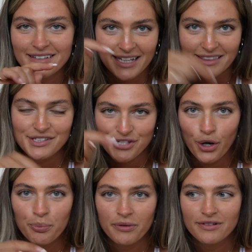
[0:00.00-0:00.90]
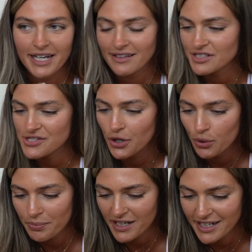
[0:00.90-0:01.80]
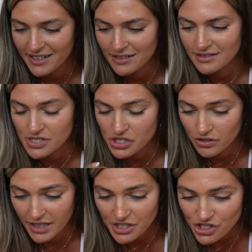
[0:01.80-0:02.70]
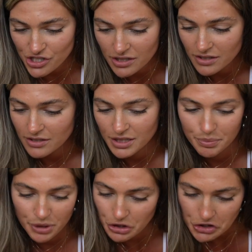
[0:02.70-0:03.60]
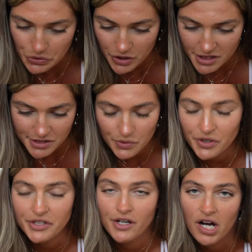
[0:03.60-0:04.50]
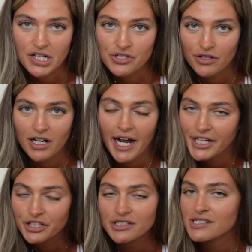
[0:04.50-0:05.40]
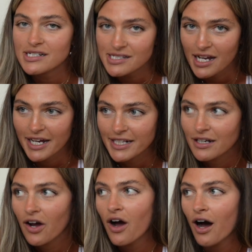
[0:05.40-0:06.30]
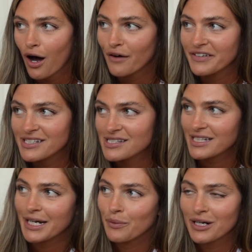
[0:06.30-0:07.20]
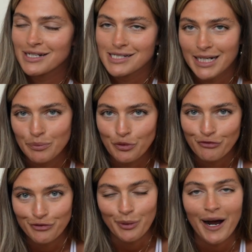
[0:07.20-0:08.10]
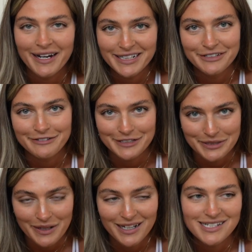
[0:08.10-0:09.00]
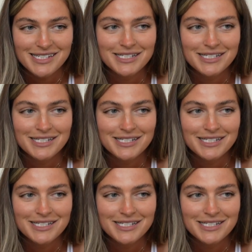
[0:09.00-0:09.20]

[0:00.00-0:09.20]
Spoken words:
get the taupe. Get the taupe in the scrunch, the pro short, or the contour. I couldn't decide. Obviously, I wanted to get more variety for you guys. I